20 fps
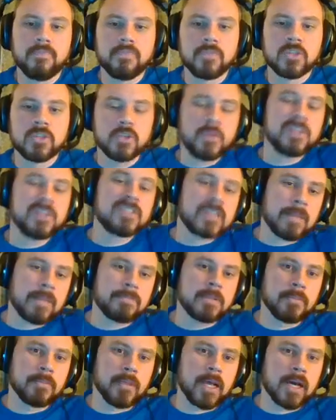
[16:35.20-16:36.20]
So we skip
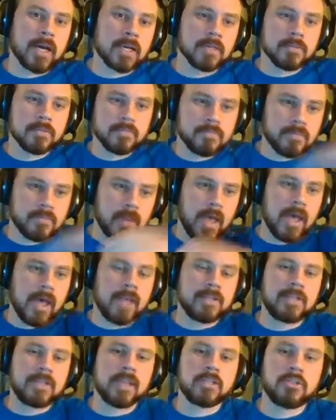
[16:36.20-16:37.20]
the block. I
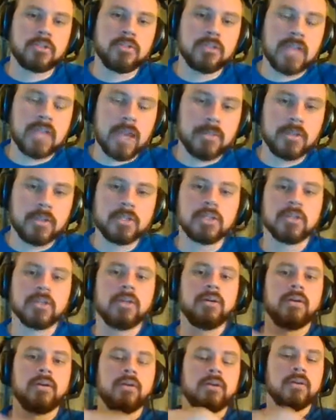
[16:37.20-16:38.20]
take 2 damage.
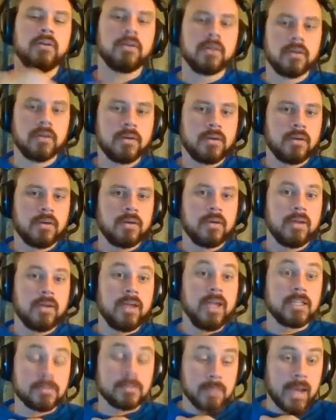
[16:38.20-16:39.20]

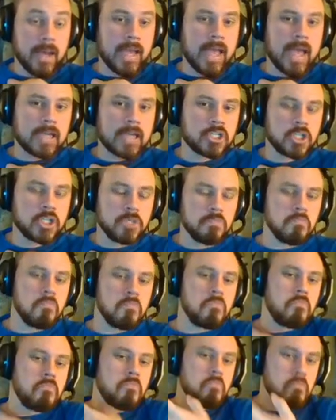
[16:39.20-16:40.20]
It's my action.
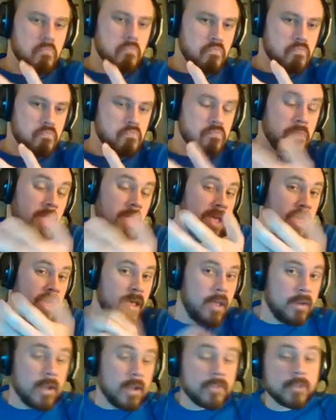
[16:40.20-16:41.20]

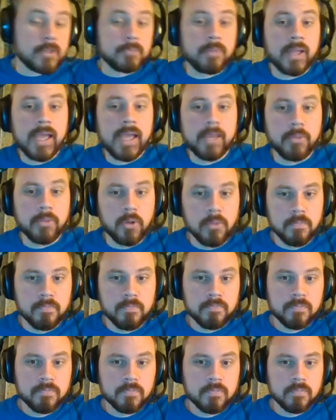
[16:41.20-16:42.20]
Nothing playable,
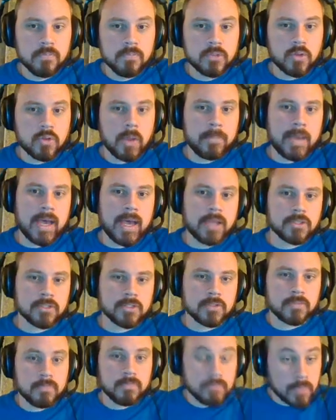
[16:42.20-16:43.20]
so I
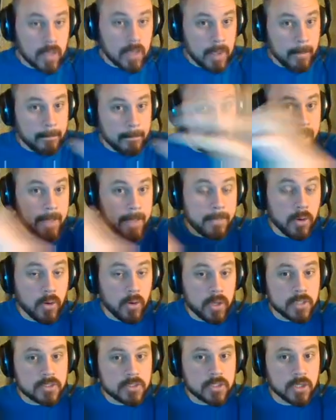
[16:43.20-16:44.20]
pass. My
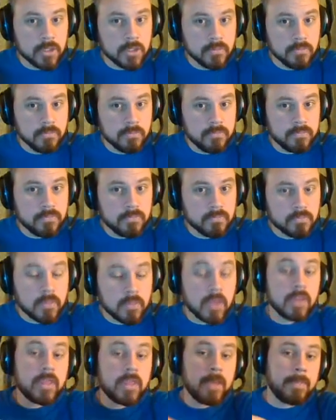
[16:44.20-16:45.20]
opponent's turn.
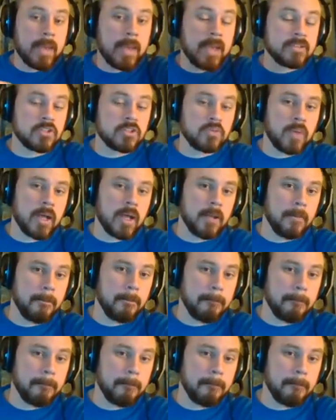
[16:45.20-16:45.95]
They pass as well.